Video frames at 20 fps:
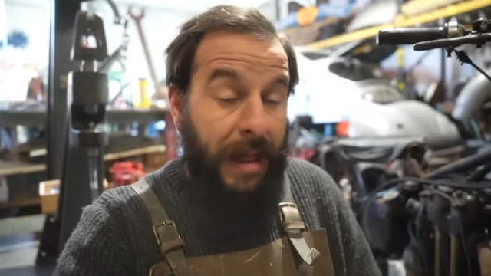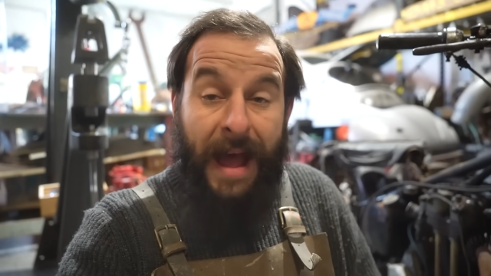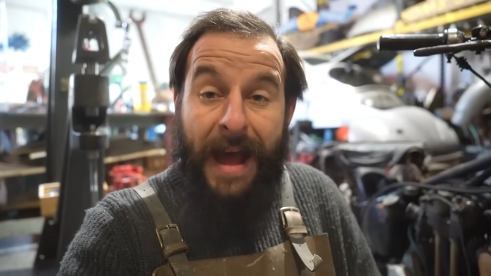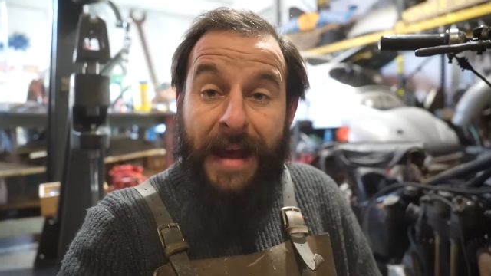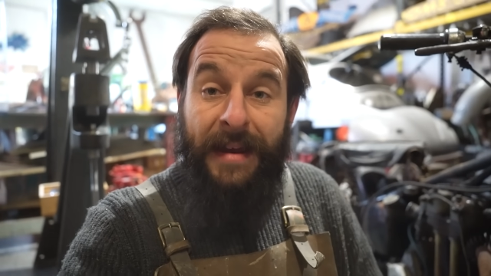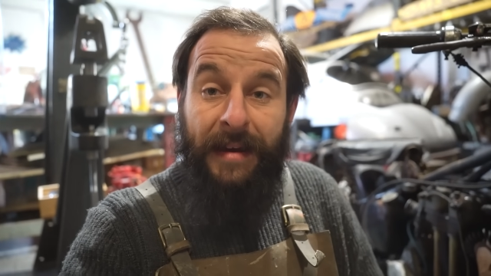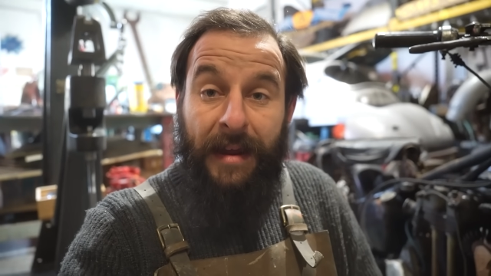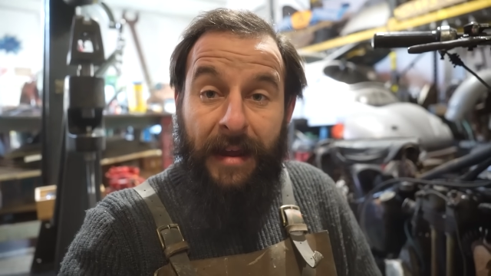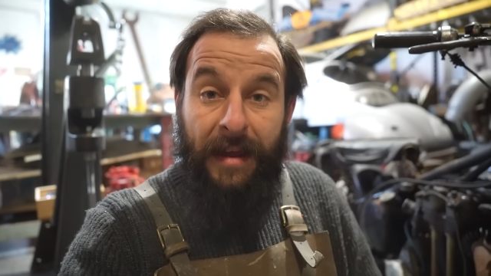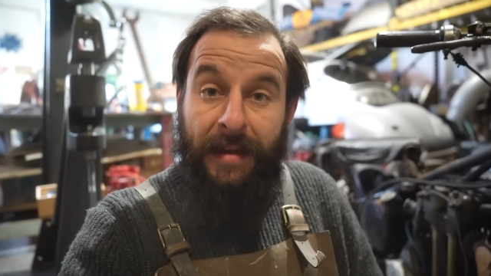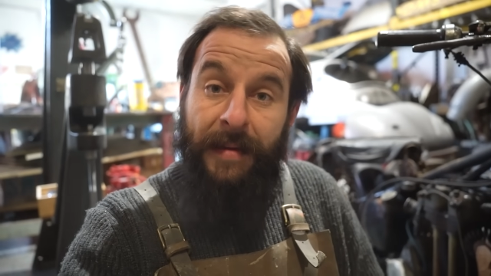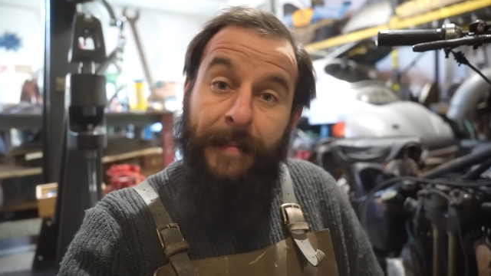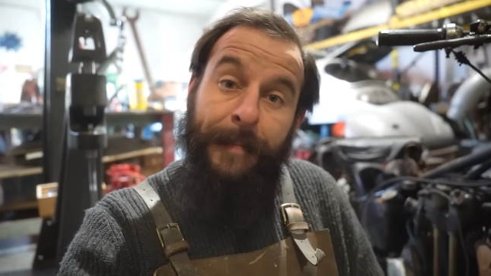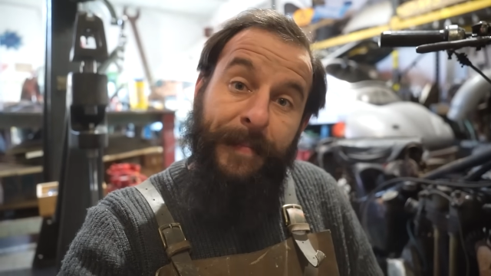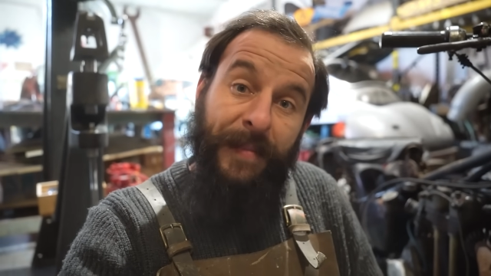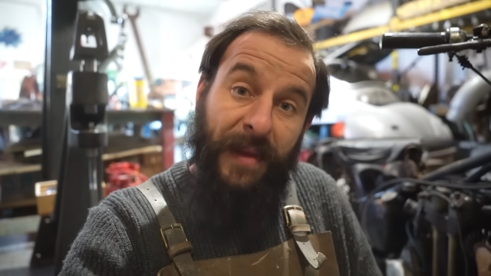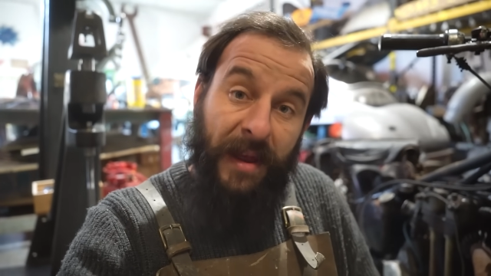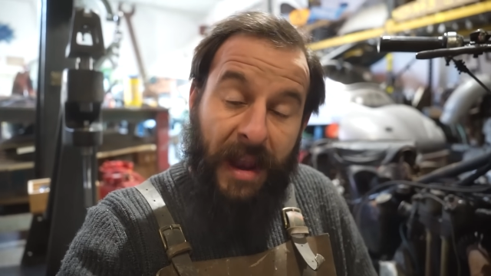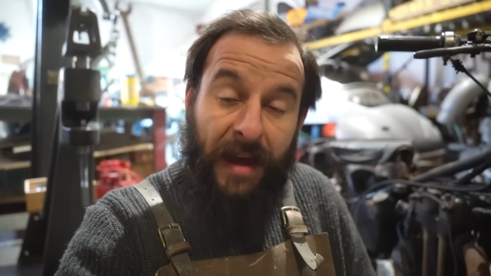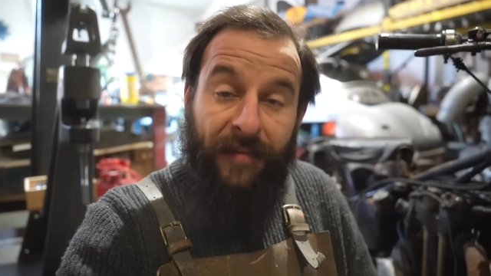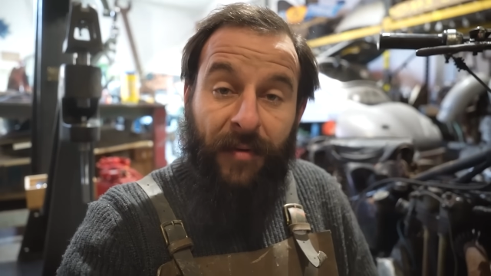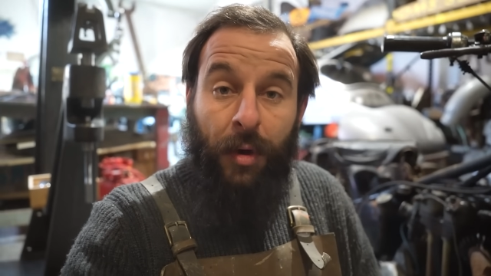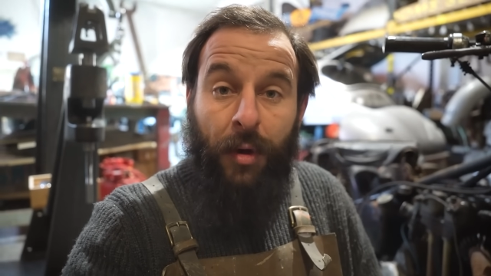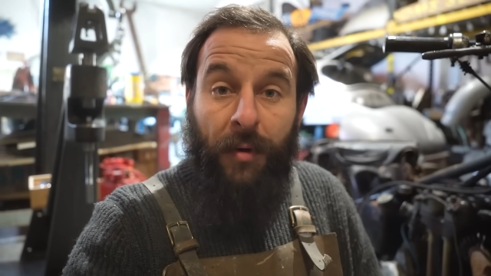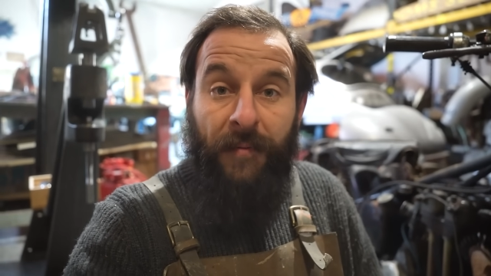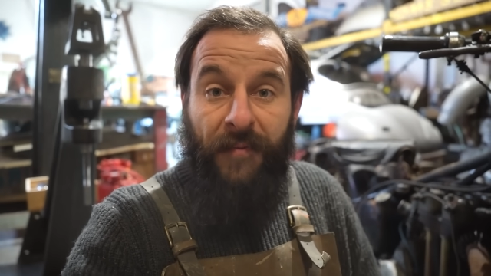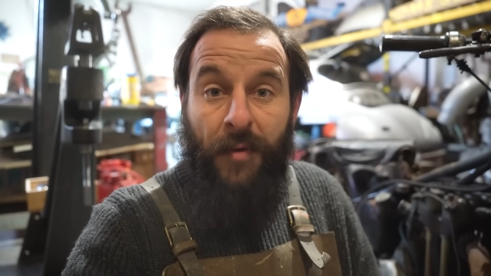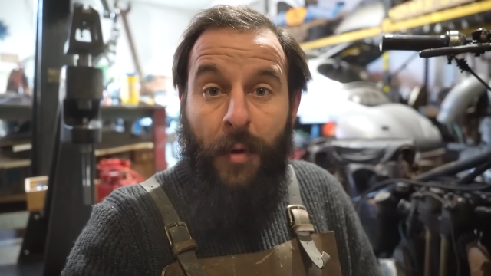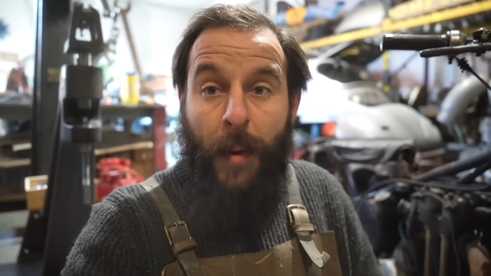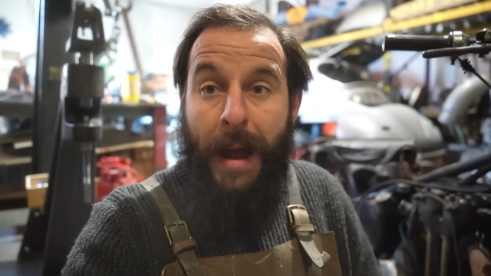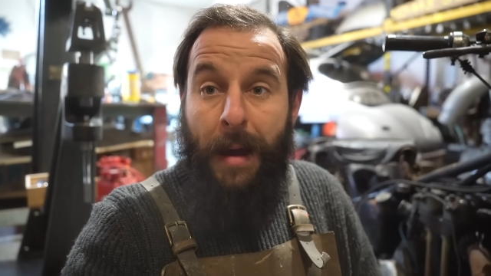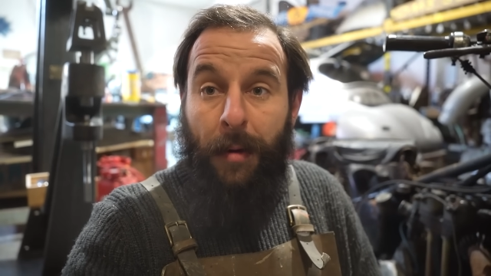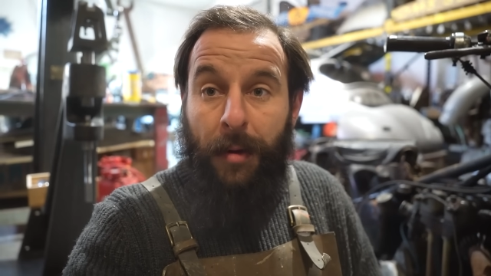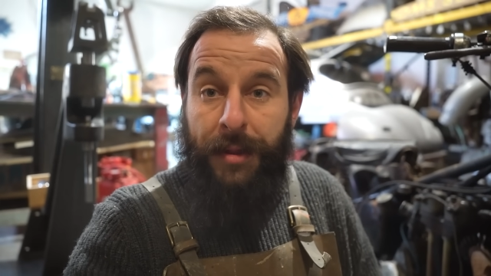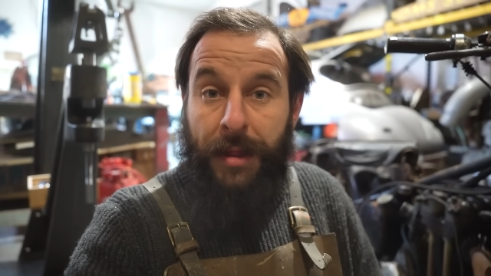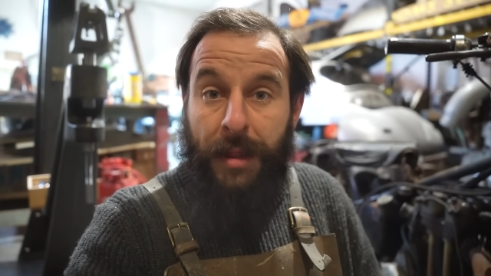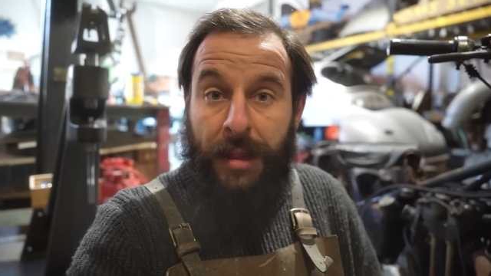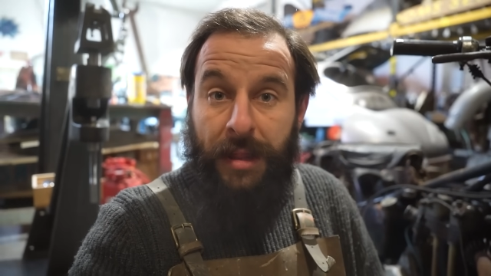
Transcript: had another good few hours to